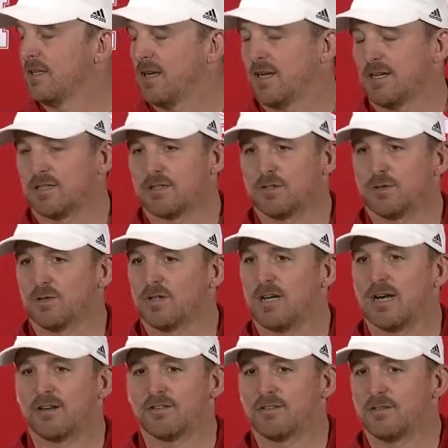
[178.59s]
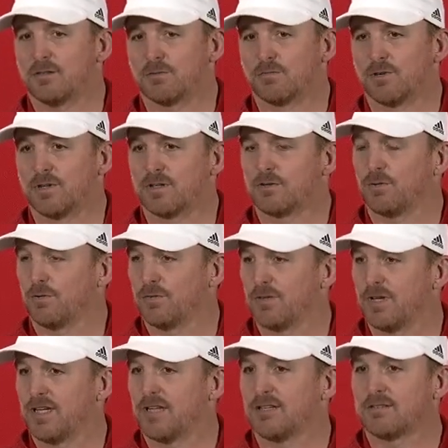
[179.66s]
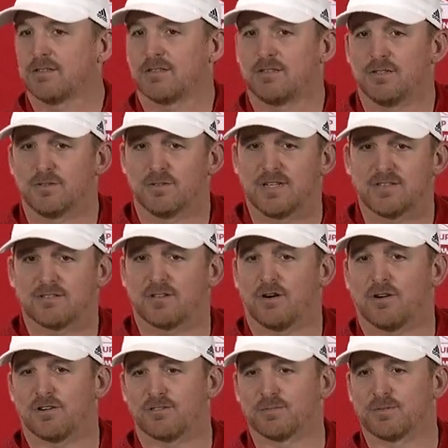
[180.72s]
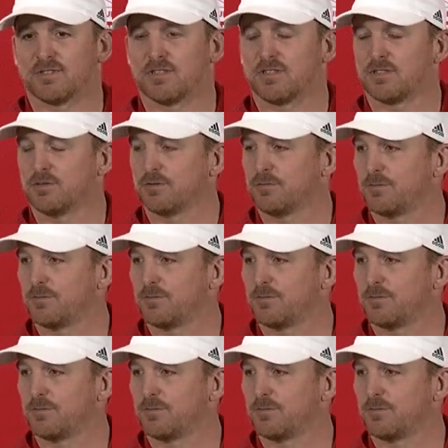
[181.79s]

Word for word: uh, can do a lot of, you know, really cool things. And, you know, that's the hardest position on the